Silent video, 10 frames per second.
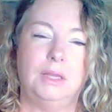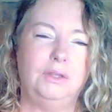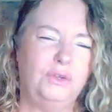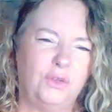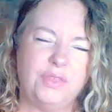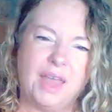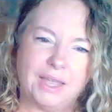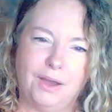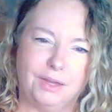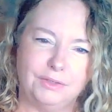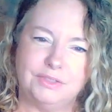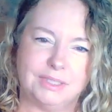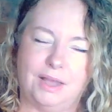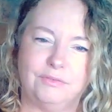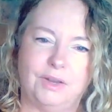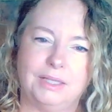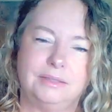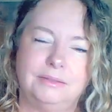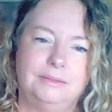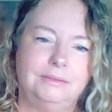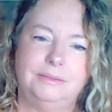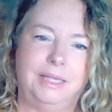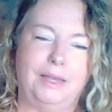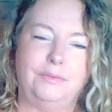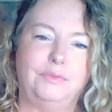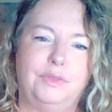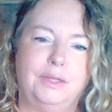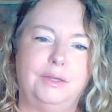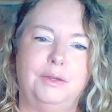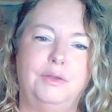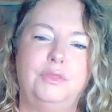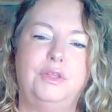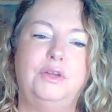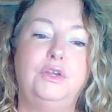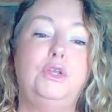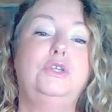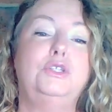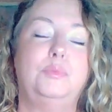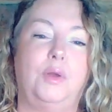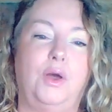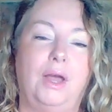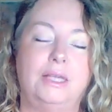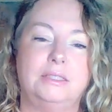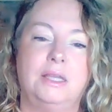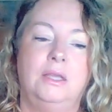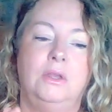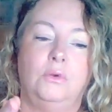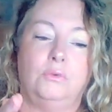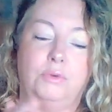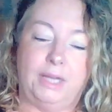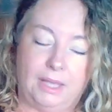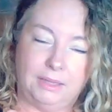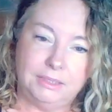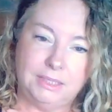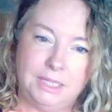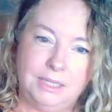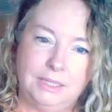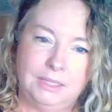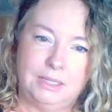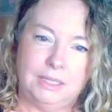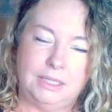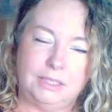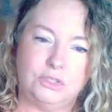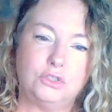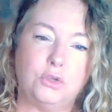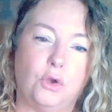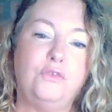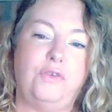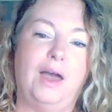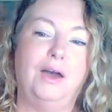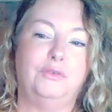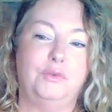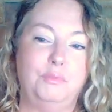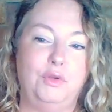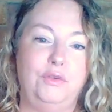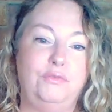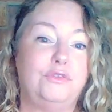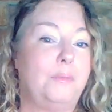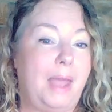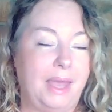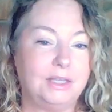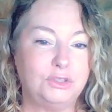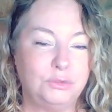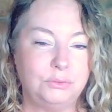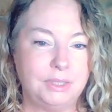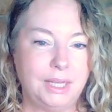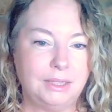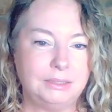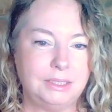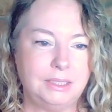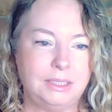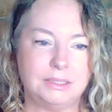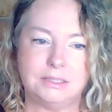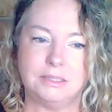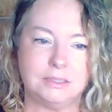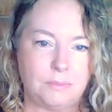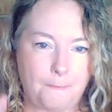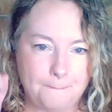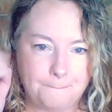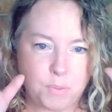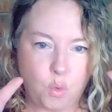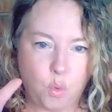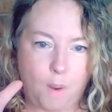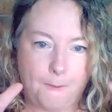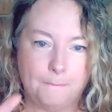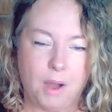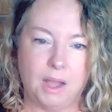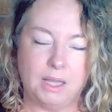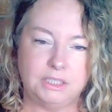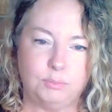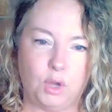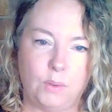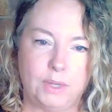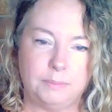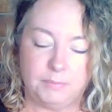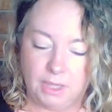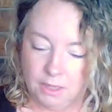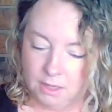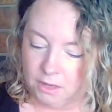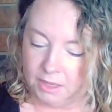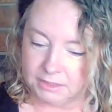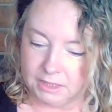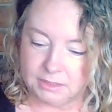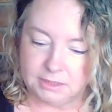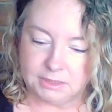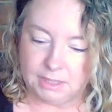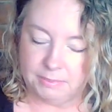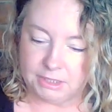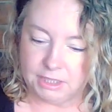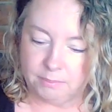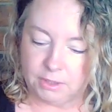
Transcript: you know that kind of stuff like yeah the the new supplies reality is so far removed from actual reality, it's just mind blowing. All right, Diane, just let me check